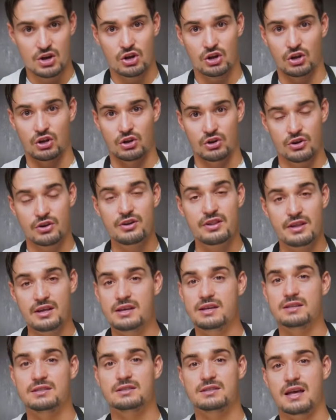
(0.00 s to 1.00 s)
Learn
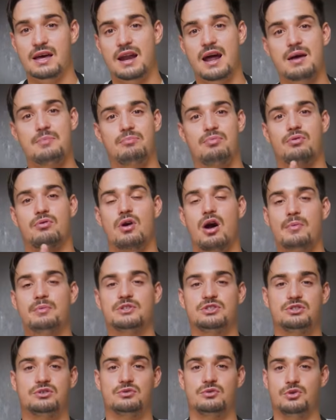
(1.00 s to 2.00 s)
these, and I
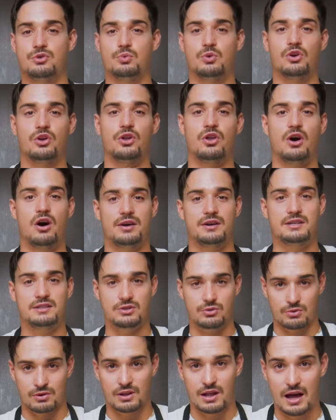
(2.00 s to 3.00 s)
promise you, you will not need
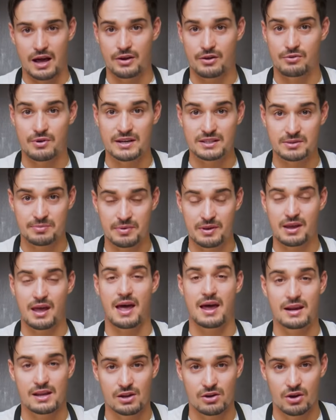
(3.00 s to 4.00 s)
to rely on a recipe
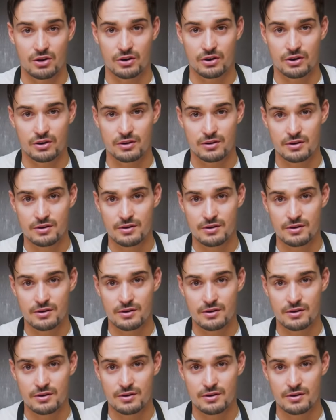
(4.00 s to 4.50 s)
any longer.